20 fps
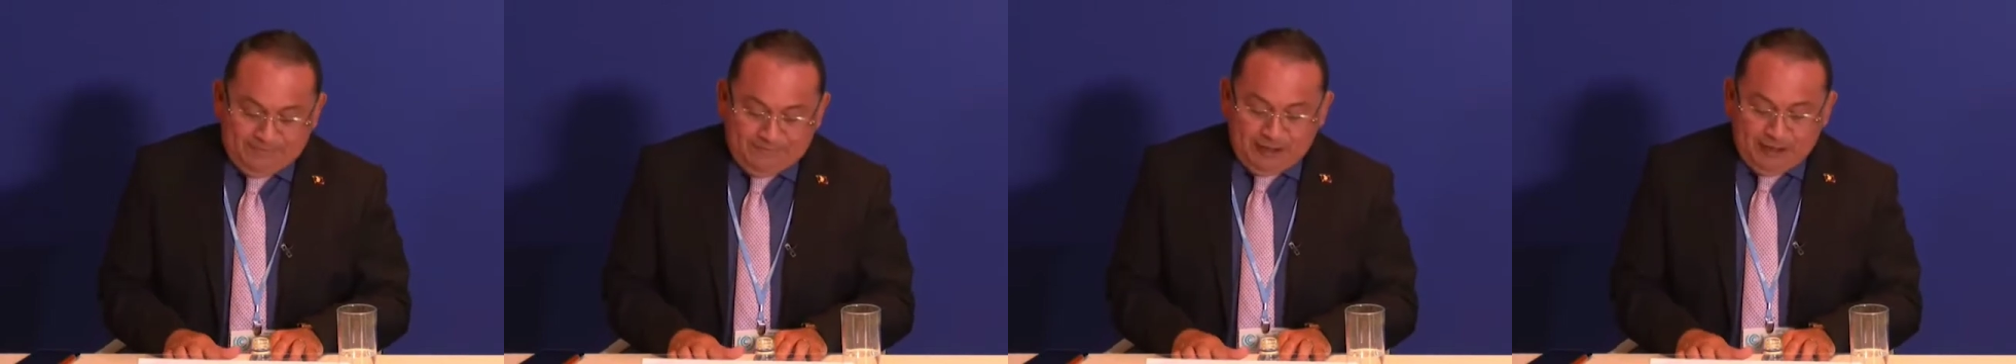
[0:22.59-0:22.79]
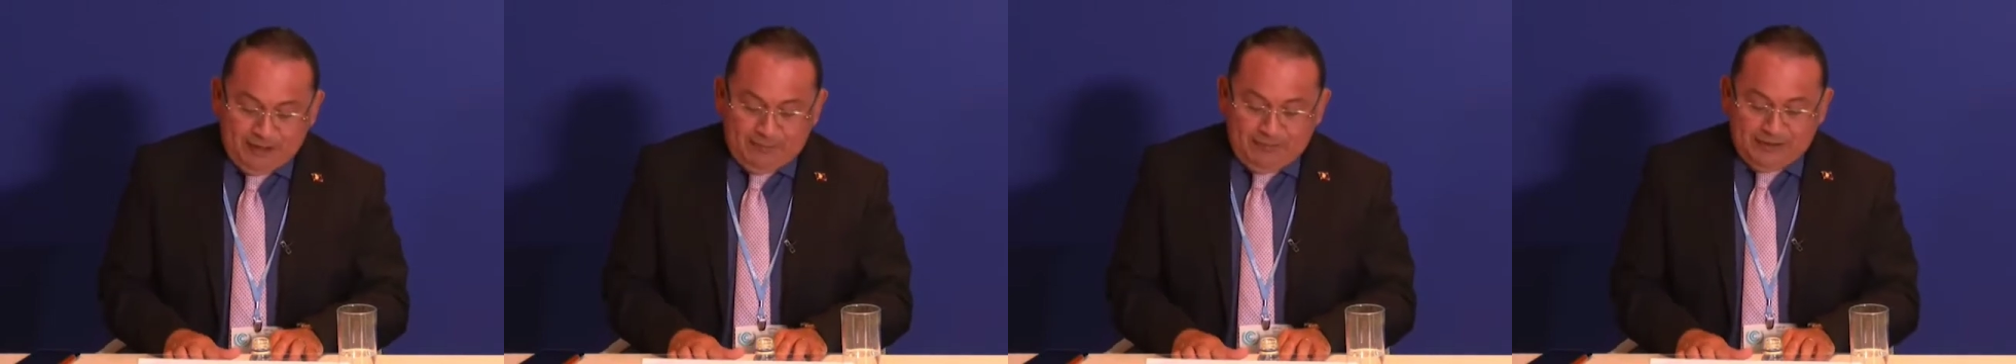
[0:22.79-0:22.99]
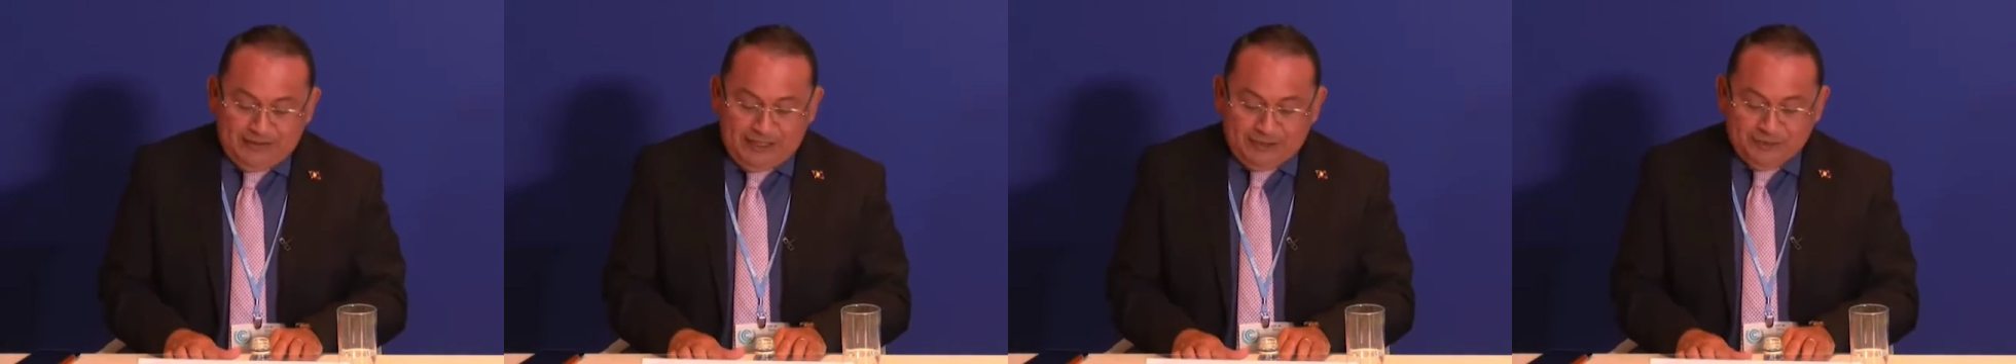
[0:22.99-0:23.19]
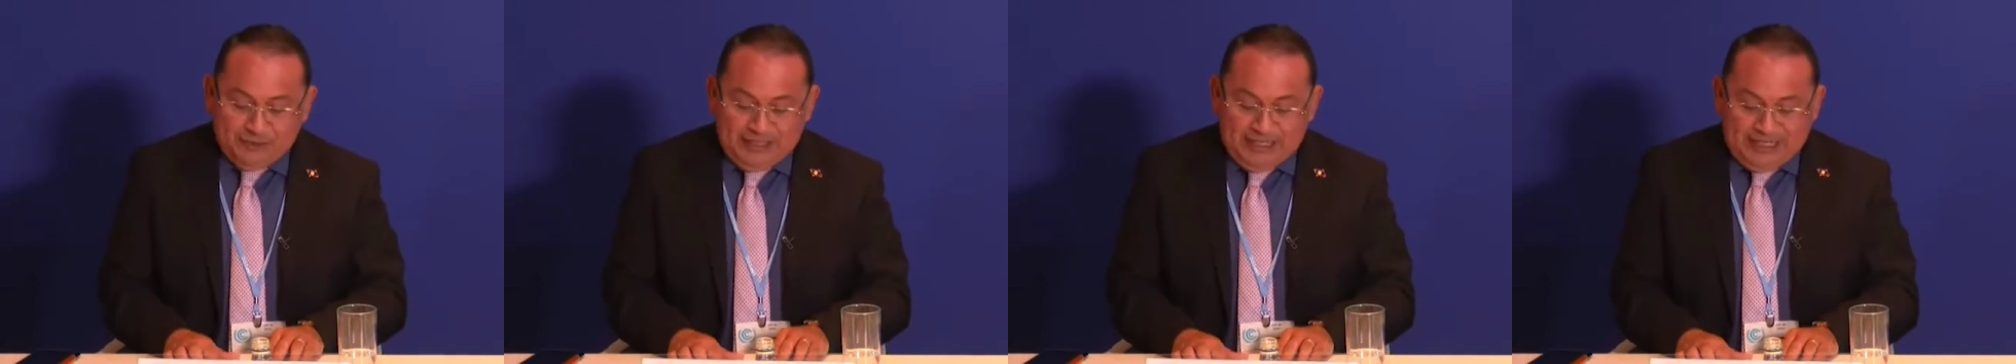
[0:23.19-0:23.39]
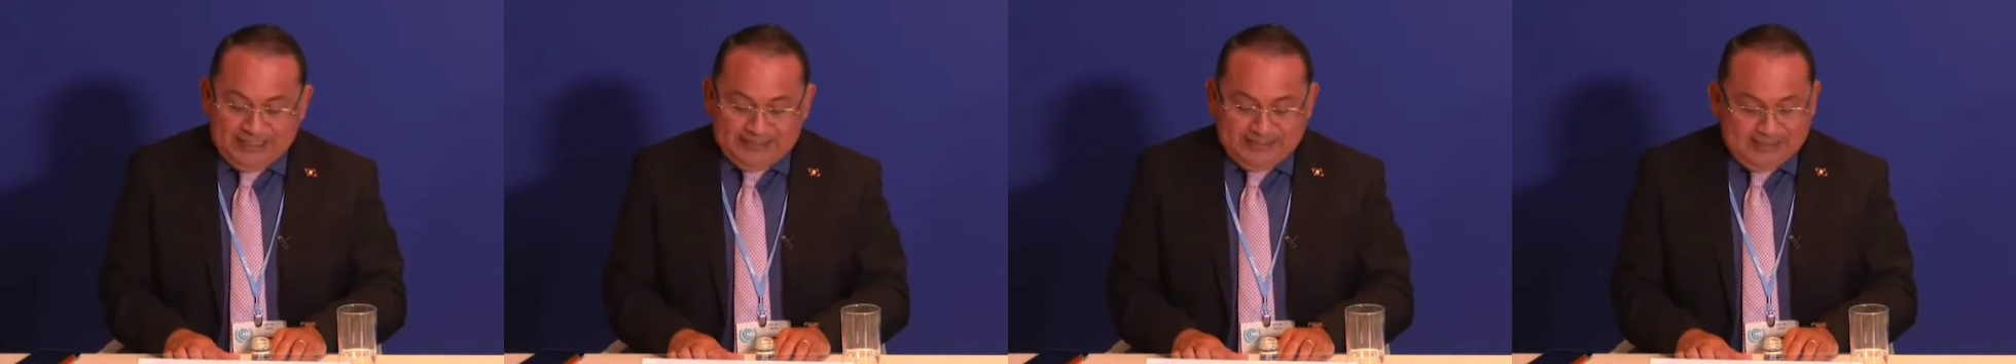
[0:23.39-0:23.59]
valuable
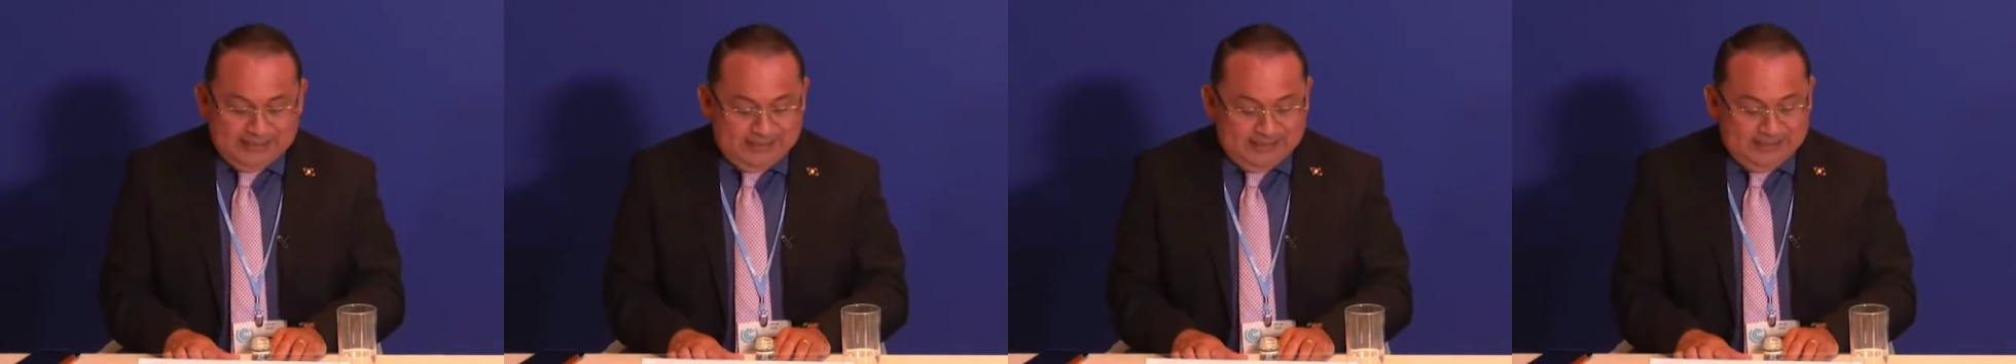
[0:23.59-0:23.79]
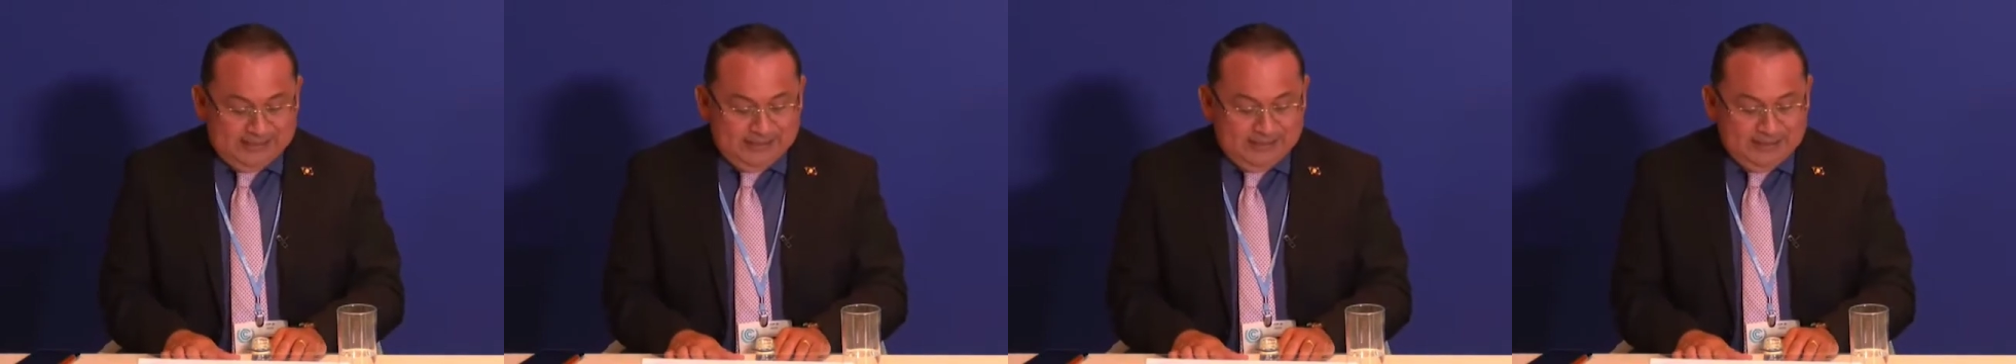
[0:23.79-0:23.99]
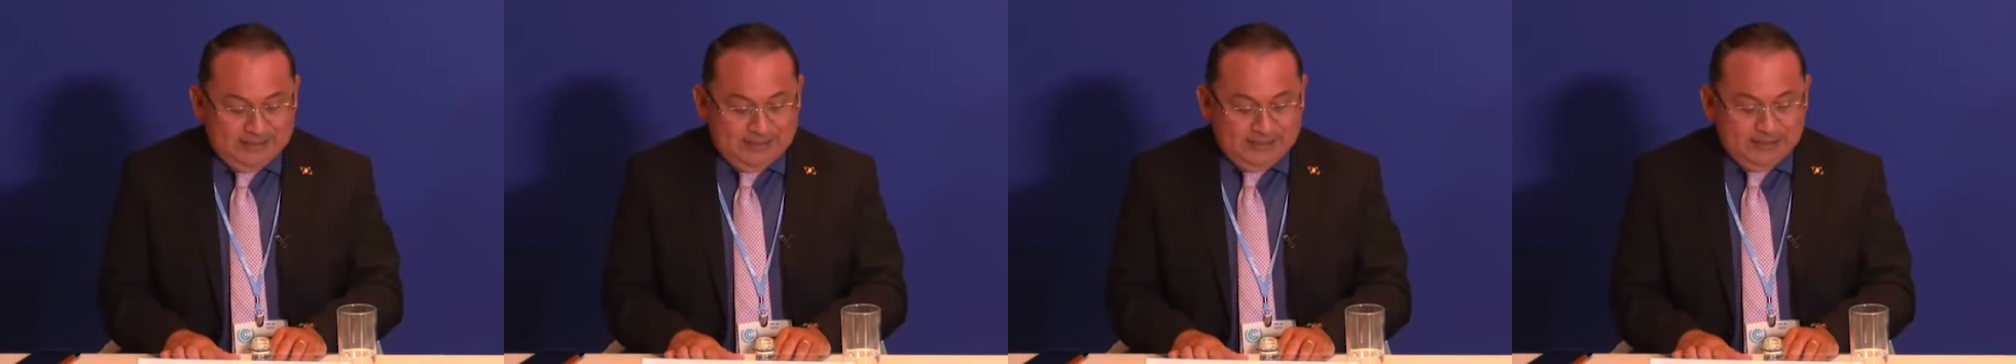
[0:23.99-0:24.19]
natural assets,